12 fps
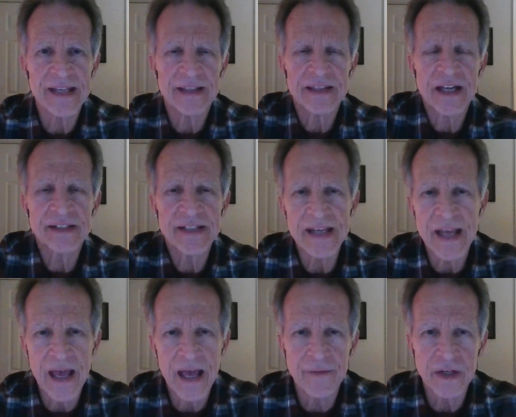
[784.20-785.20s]
the does
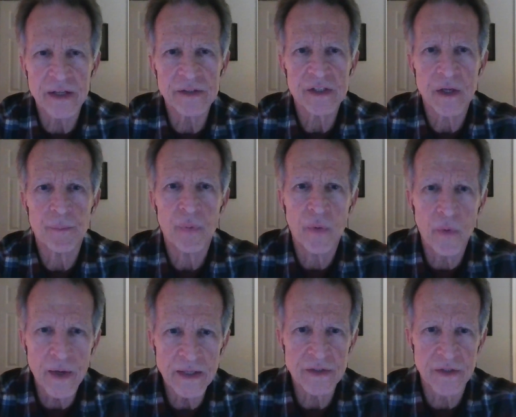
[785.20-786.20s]
the evidence
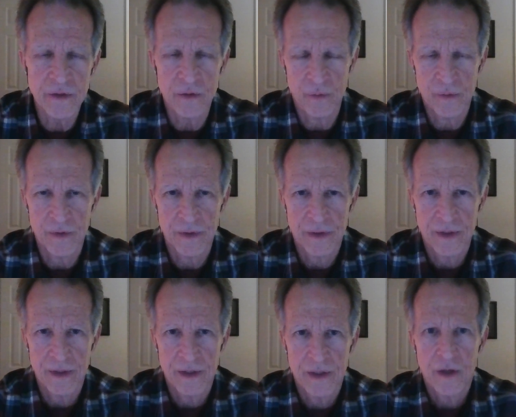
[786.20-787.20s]
point to
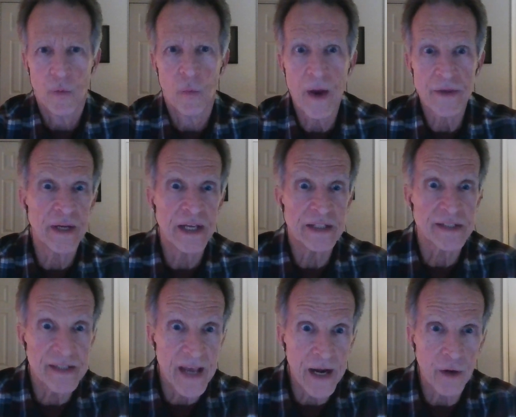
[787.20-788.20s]
whether
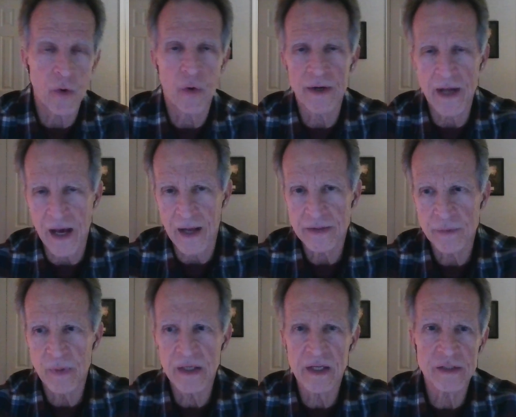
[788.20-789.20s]
he's there or
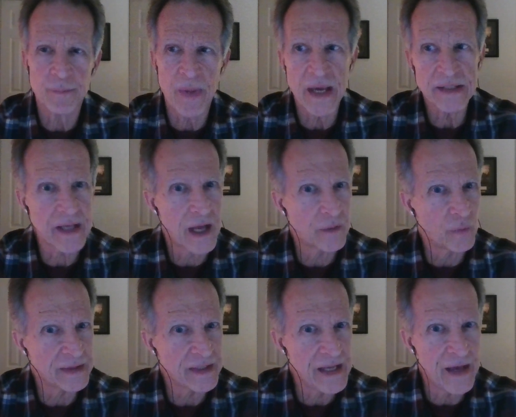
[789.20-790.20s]
not? Because based on
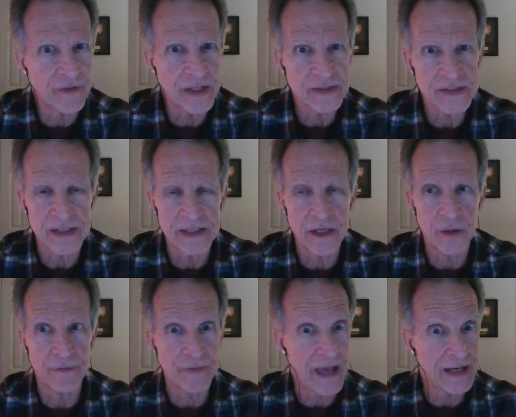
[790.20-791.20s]
what the evidence, you
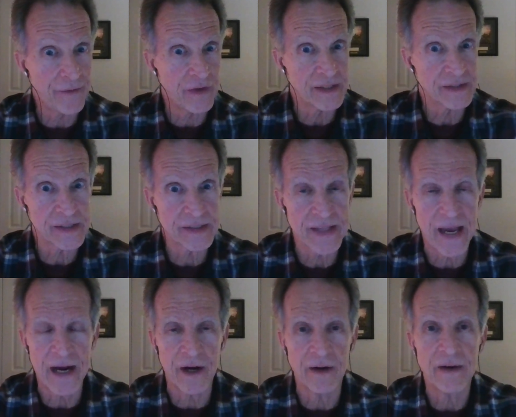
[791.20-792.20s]
know, if that evidence is
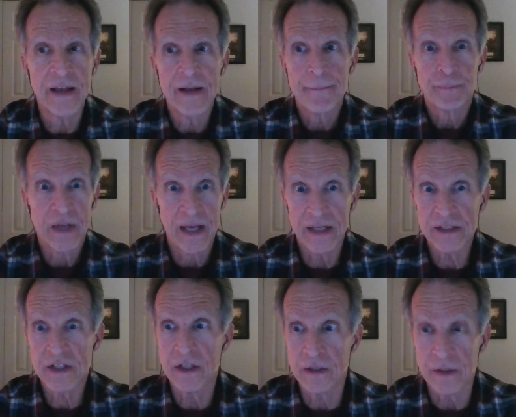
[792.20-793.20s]
there and
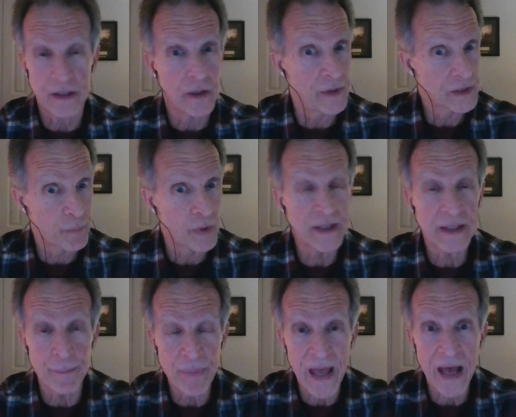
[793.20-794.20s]
it's you know it's pretty
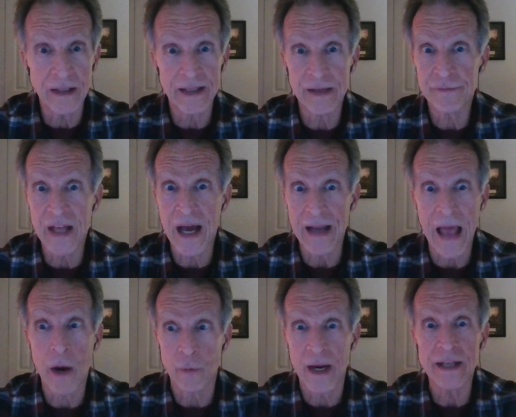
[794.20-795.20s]
compelling, if not
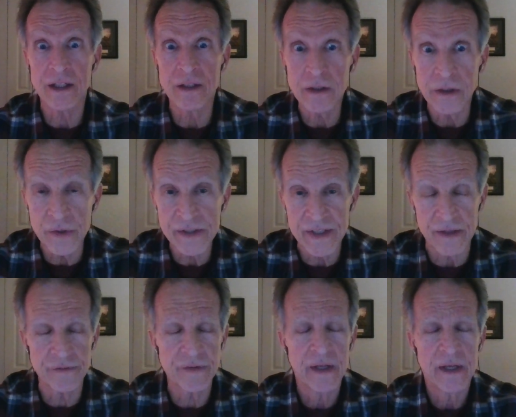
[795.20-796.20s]
outright
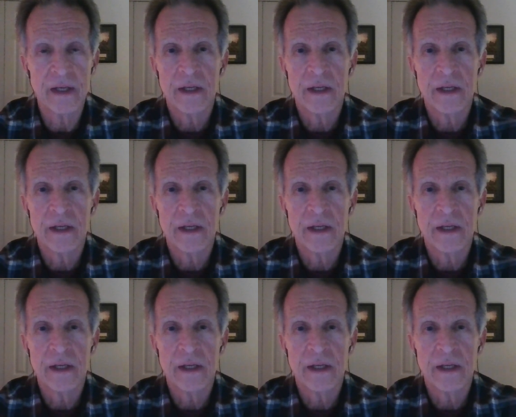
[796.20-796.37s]
conclusive